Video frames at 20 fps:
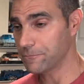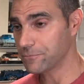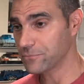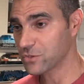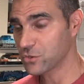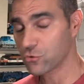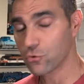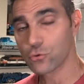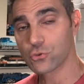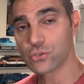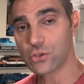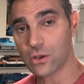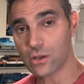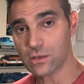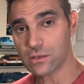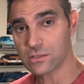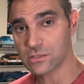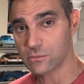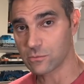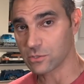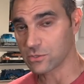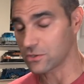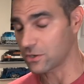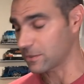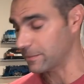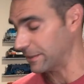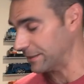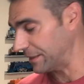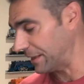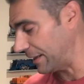crew talk. So we'll talk
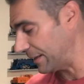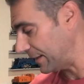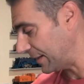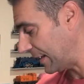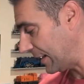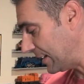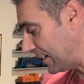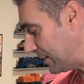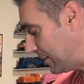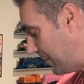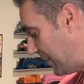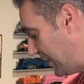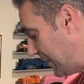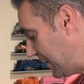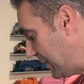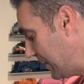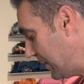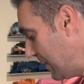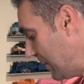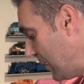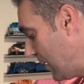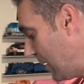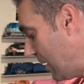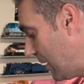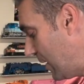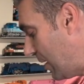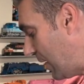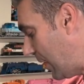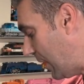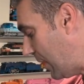about that again in a minute.
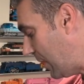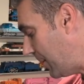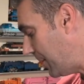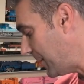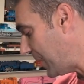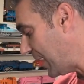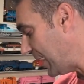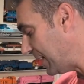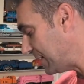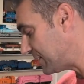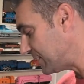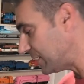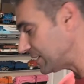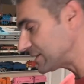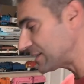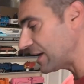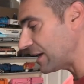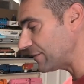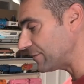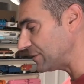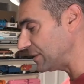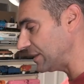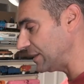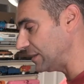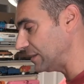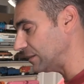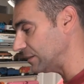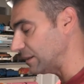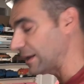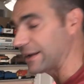And it does have
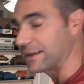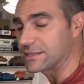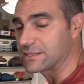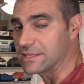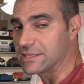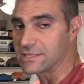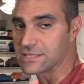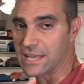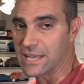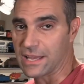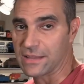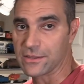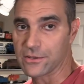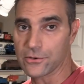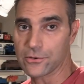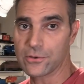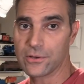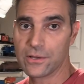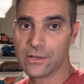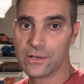the Legacy tether